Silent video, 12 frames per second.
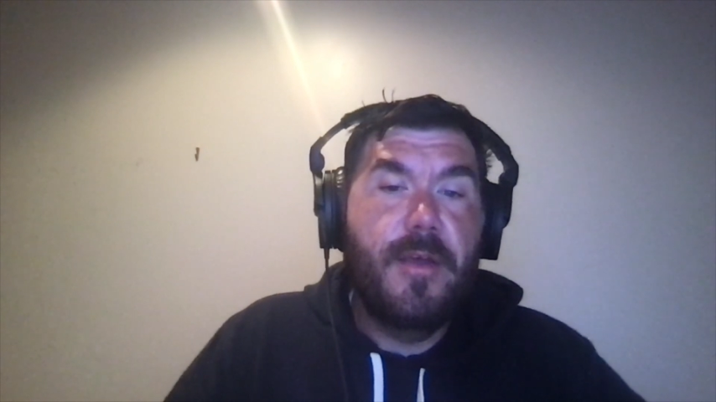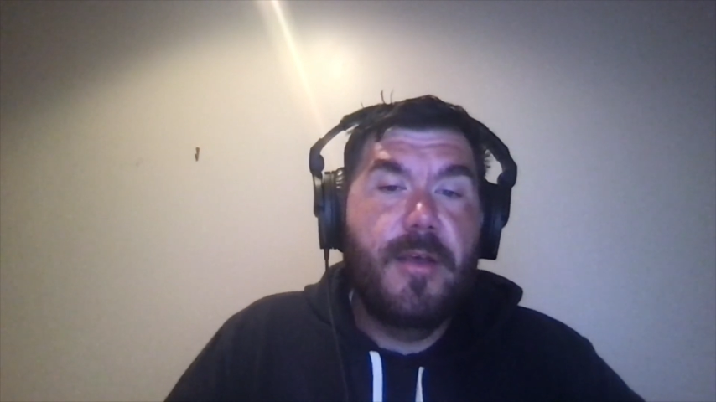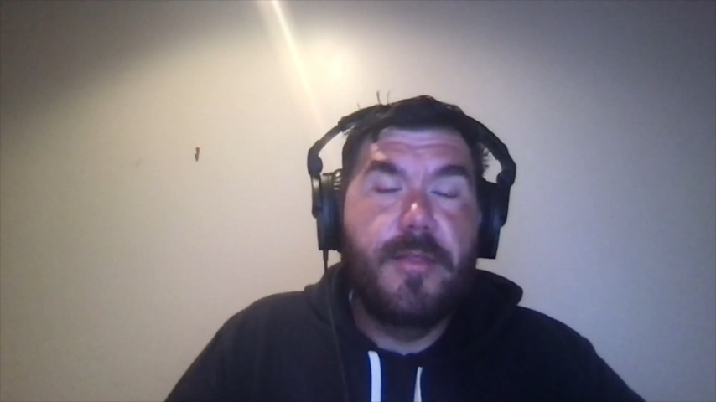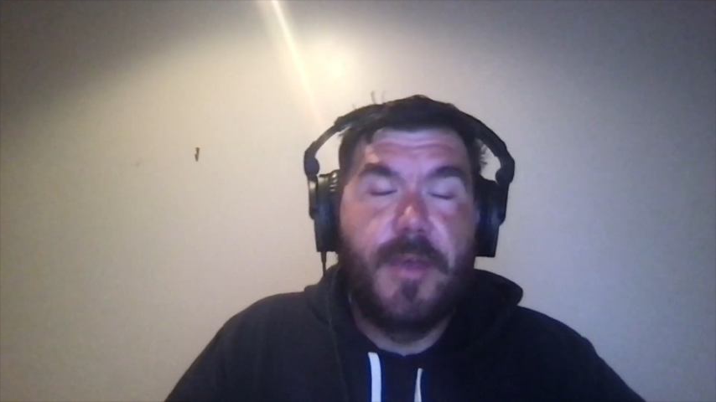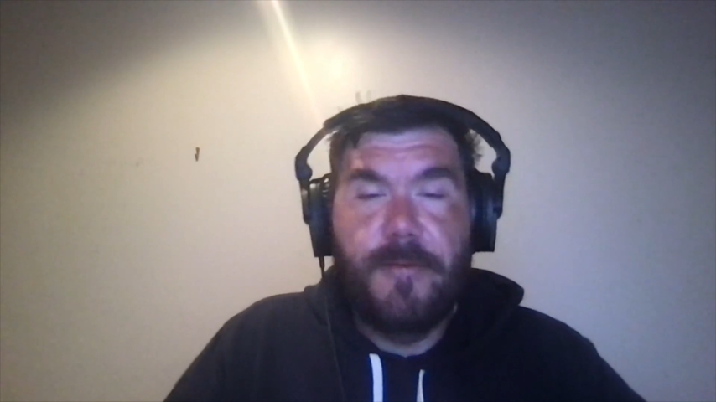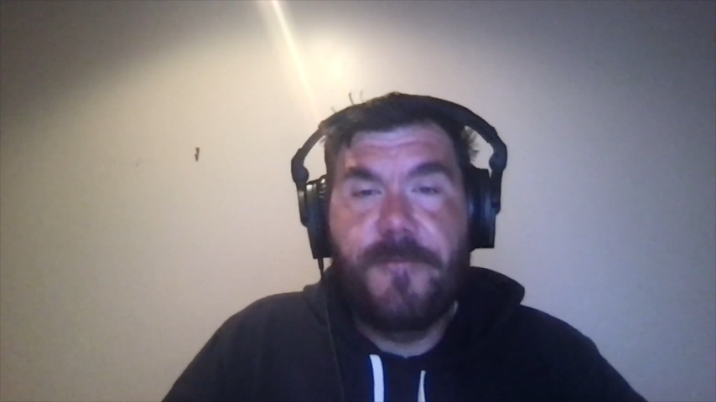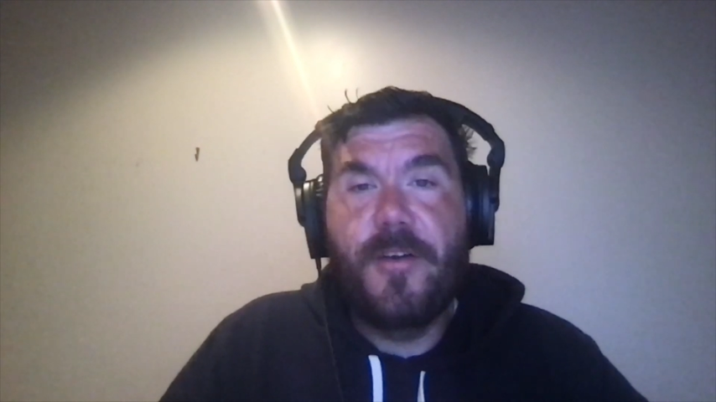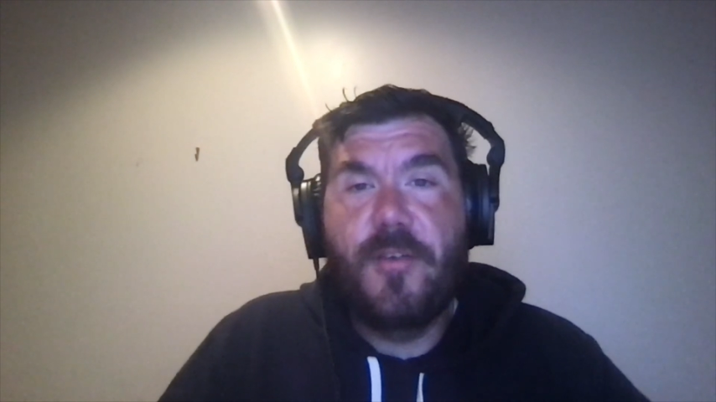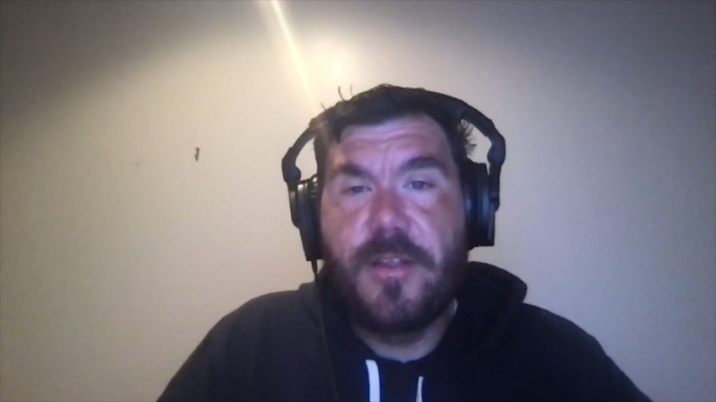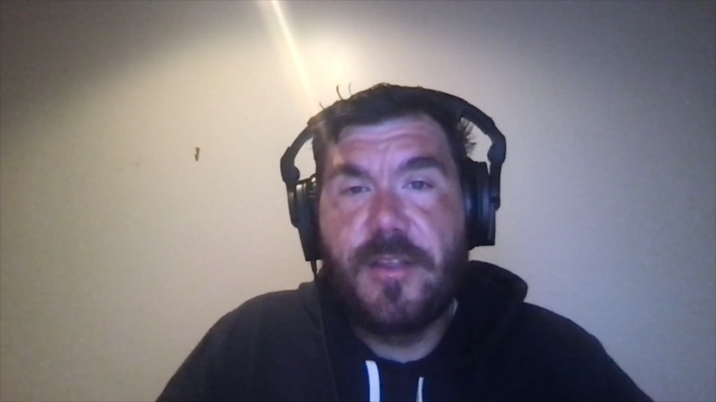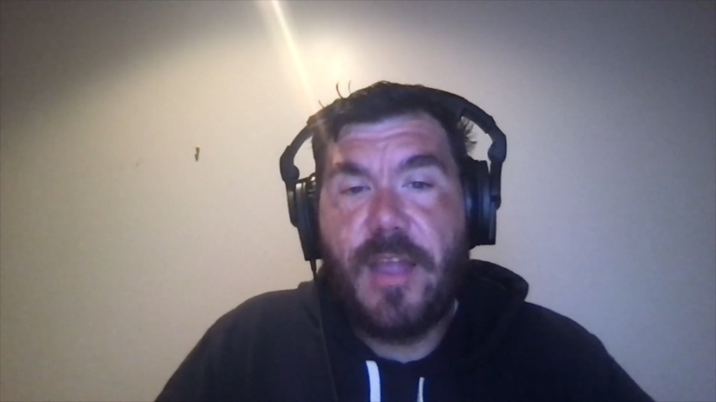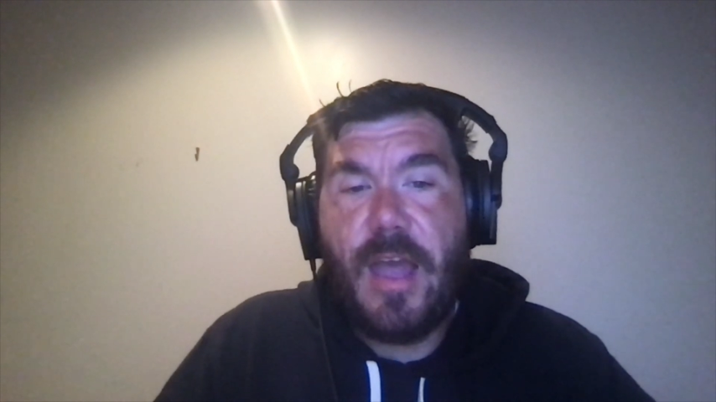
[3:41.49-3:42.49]
They fill
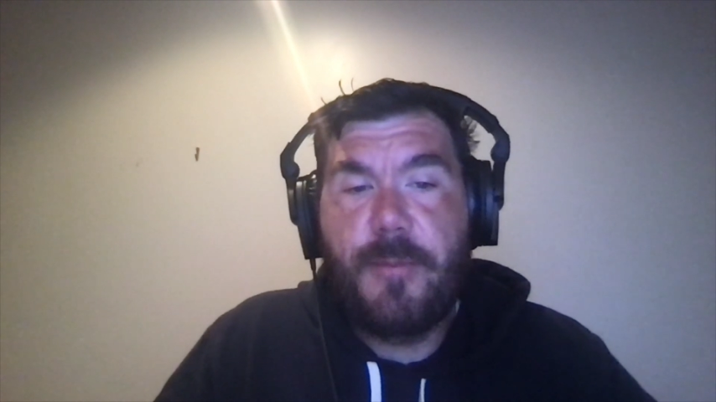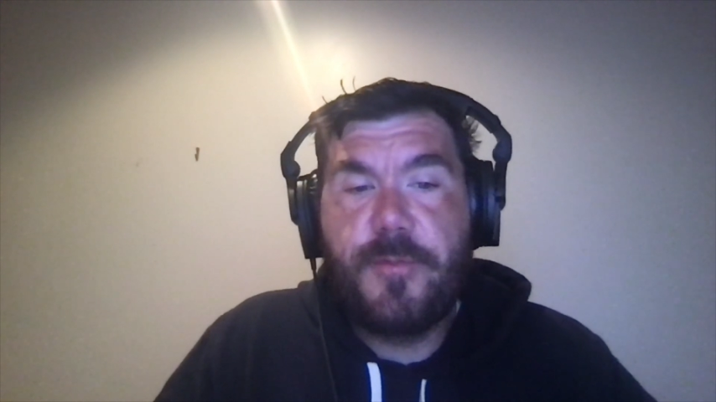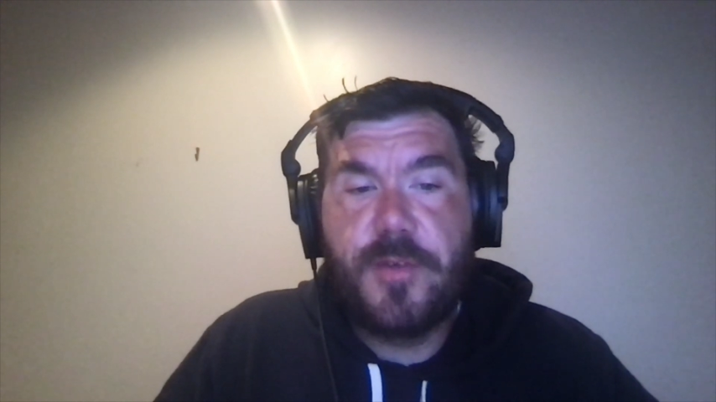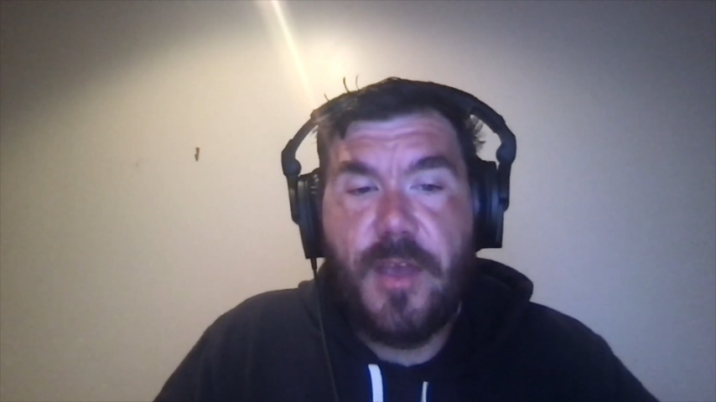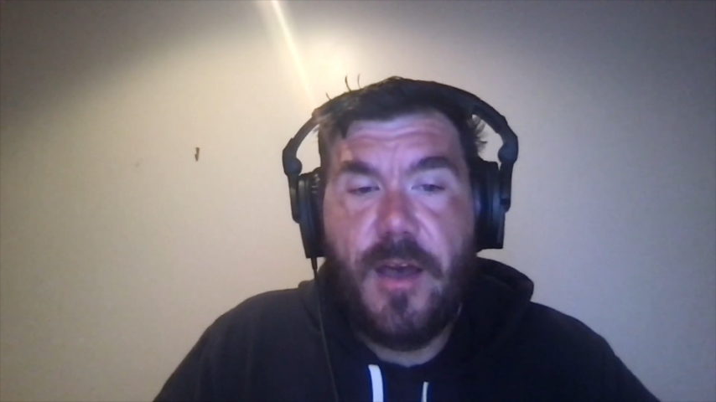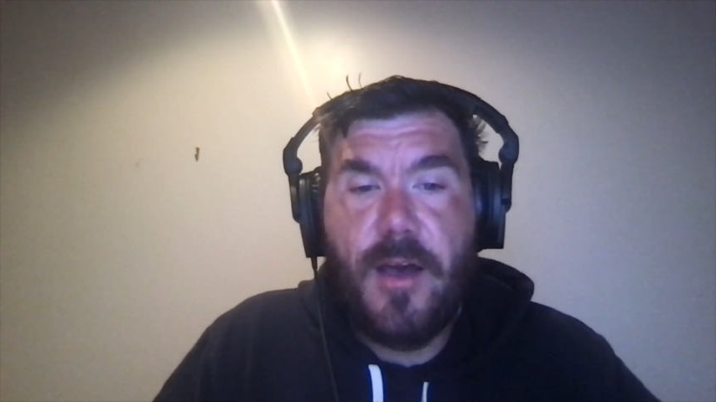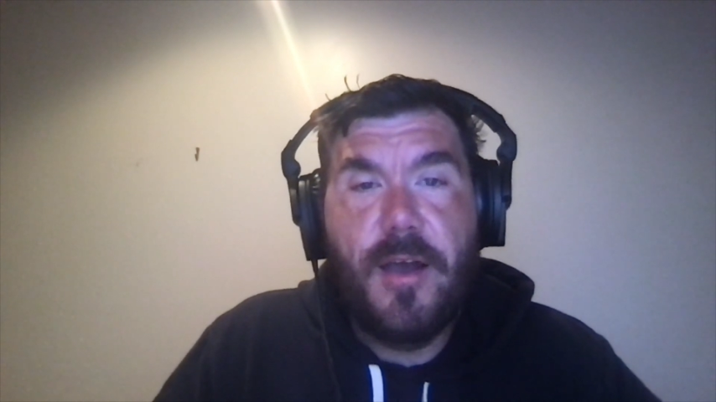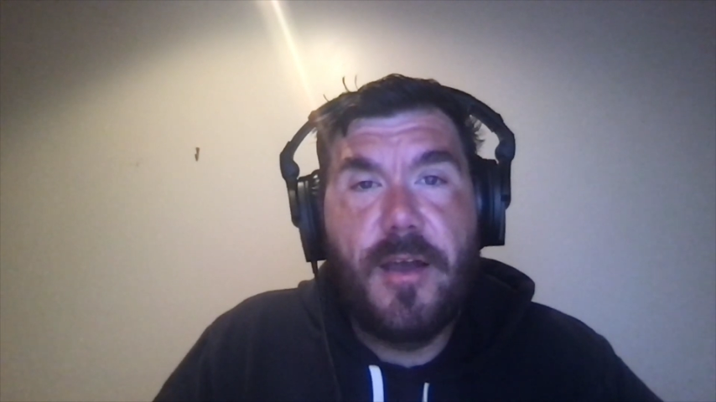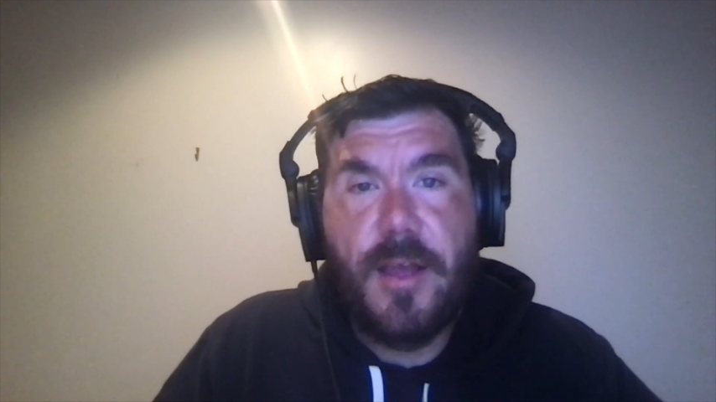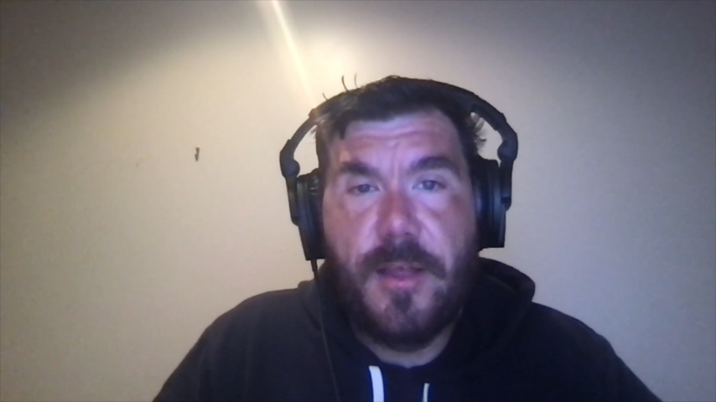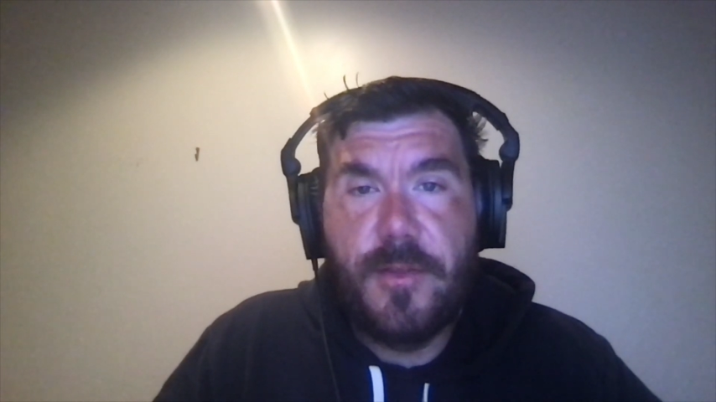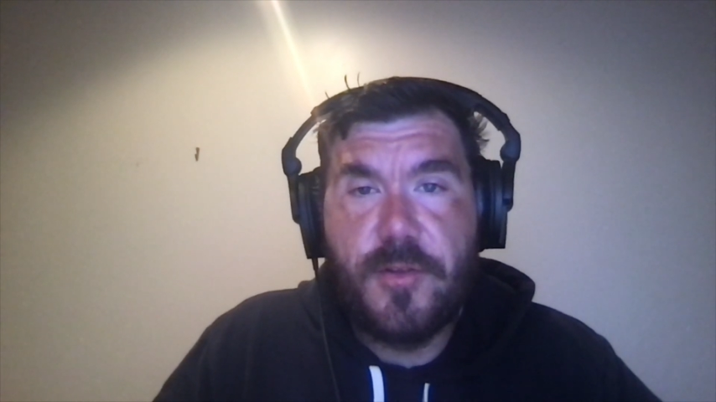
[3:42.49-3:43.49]
in gaps in the